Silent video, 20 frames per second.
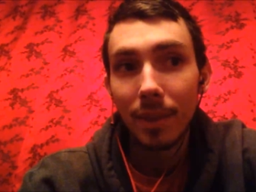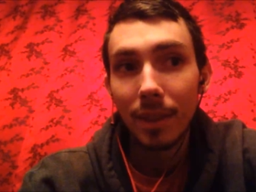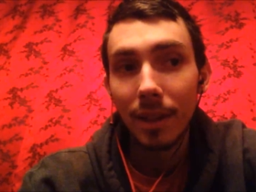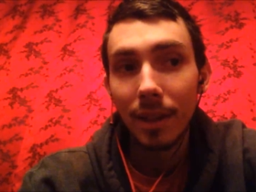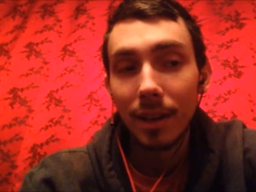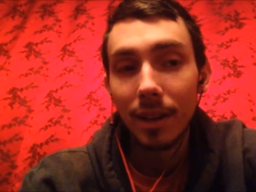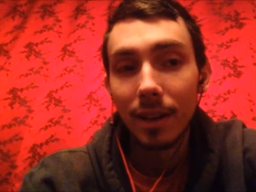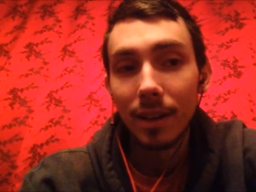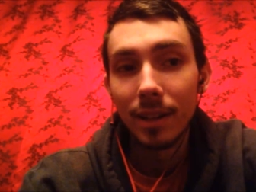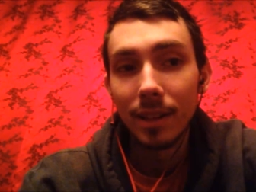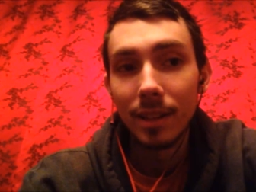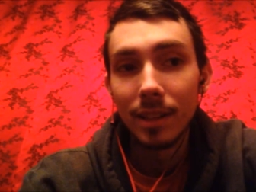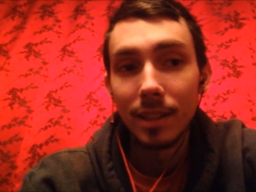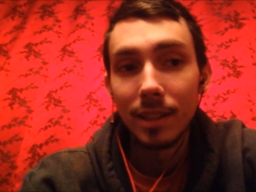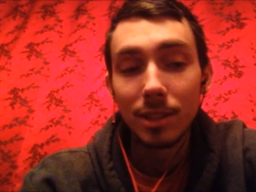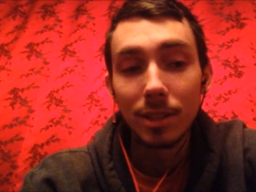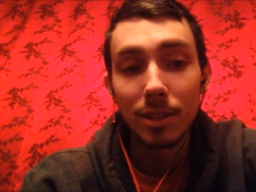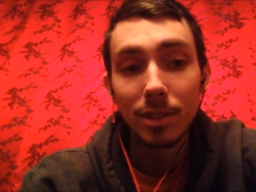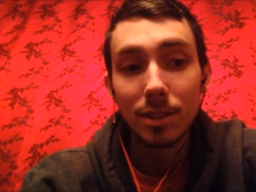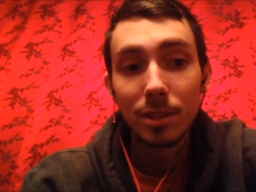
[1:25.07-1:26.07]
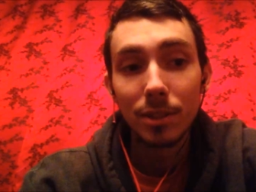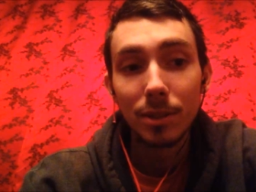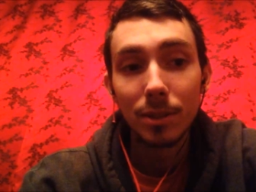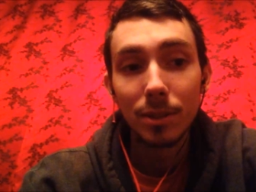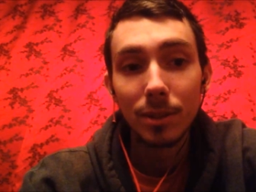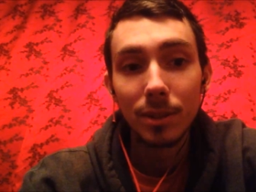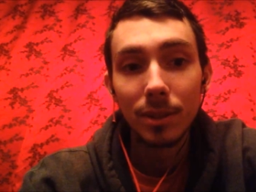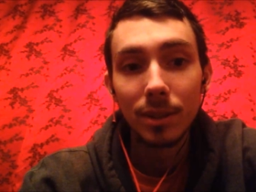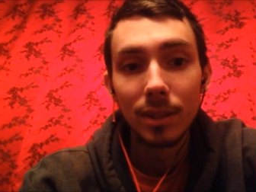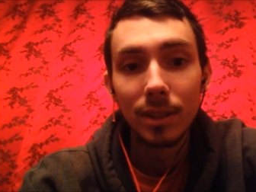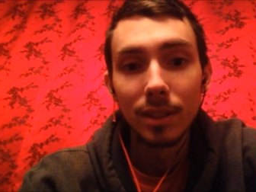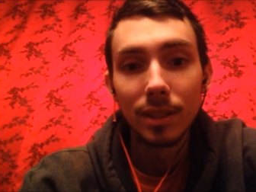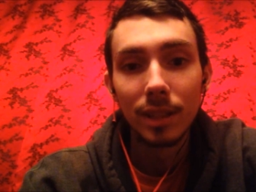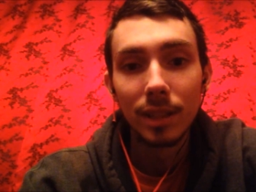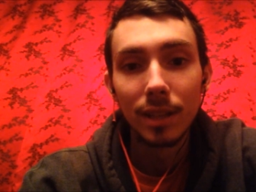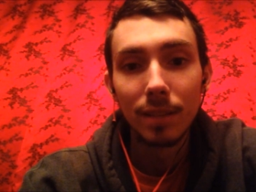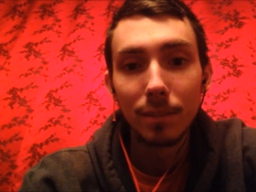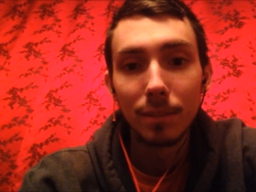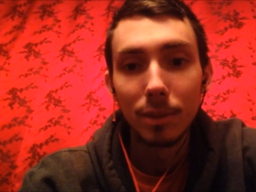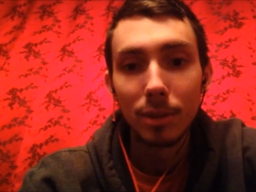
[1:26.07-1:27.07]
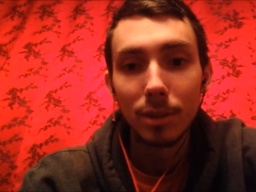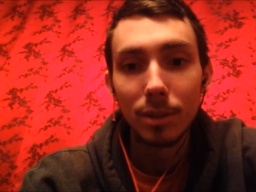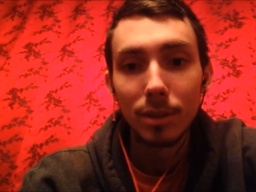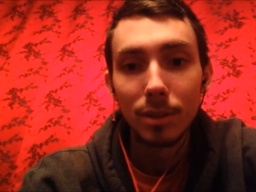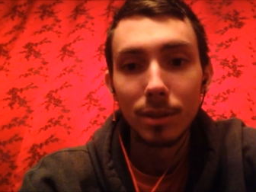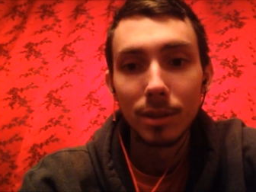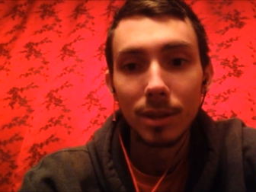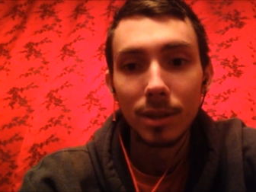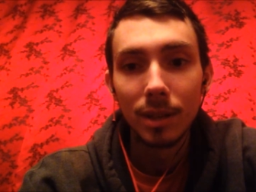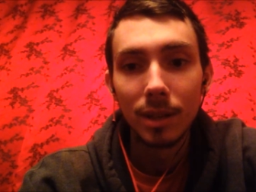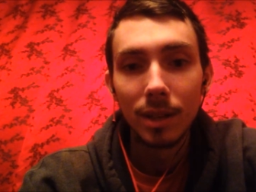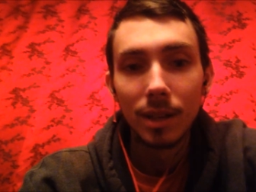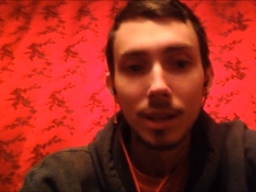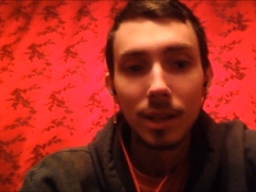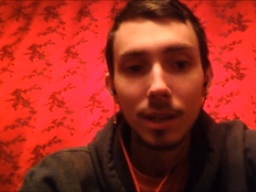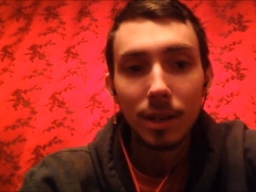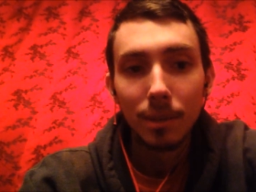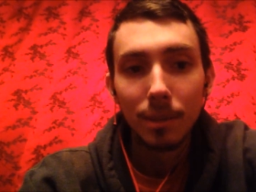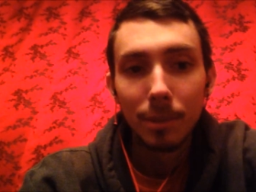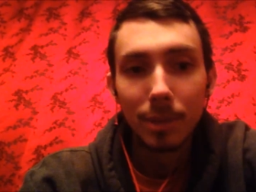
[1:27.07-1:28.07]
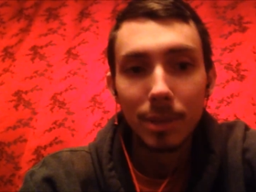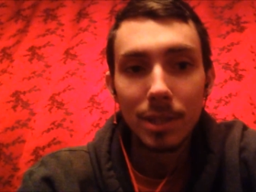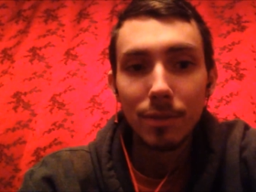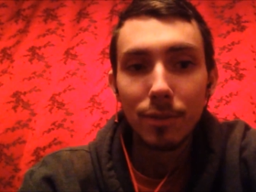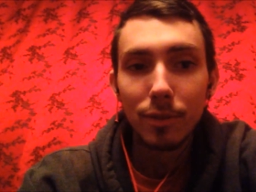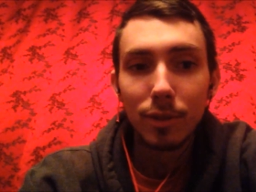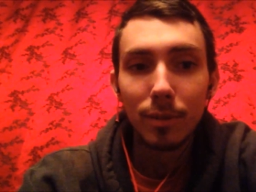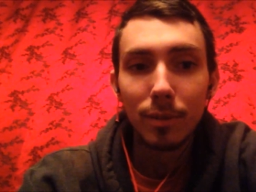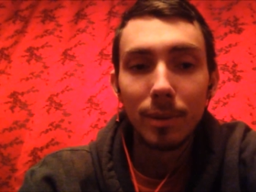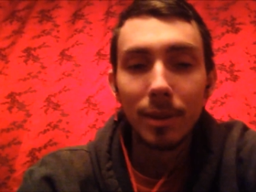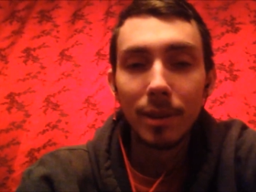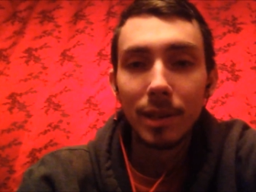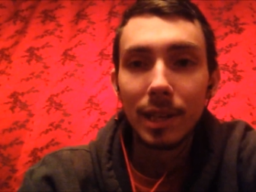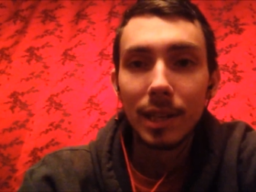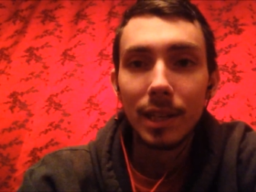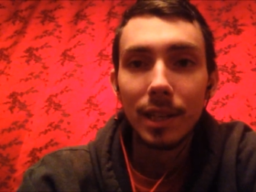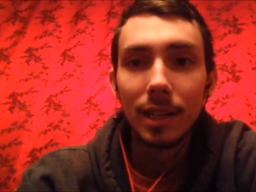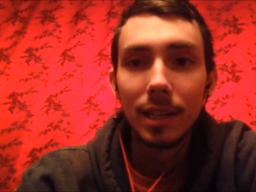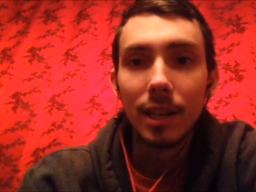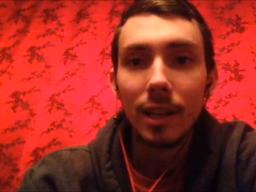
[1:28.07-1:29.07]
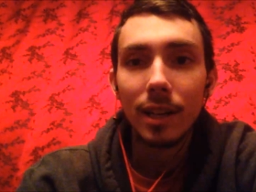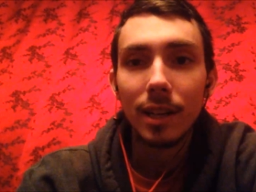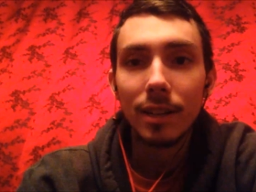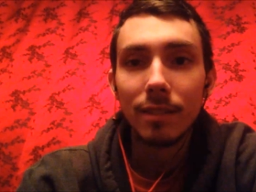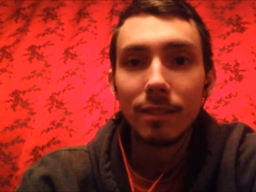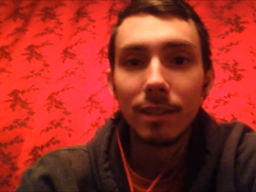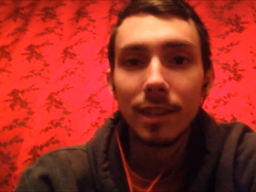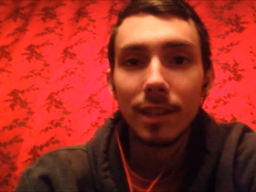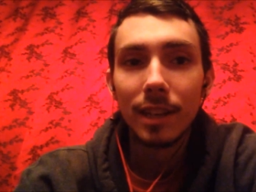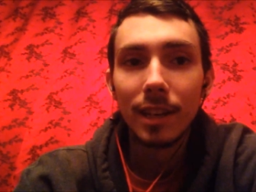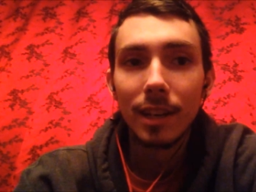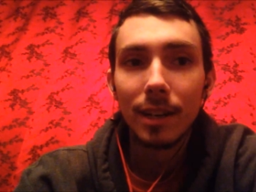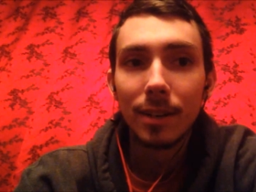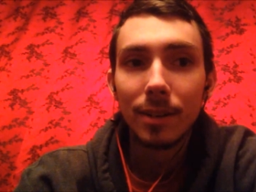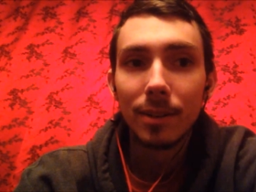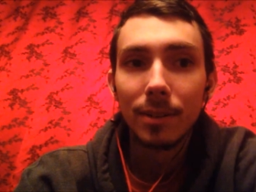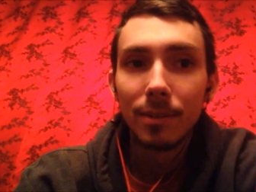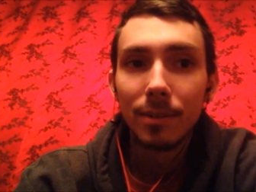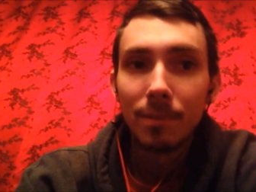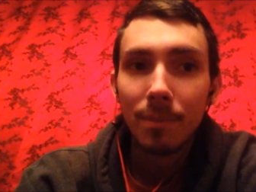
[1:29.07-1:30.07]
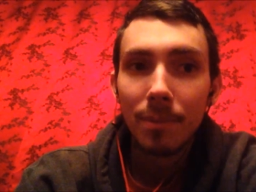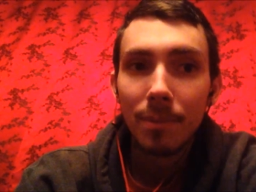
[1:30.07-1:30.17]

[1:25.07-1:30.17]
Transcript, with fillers: Uh, it's also a lot more busy for me uh, right now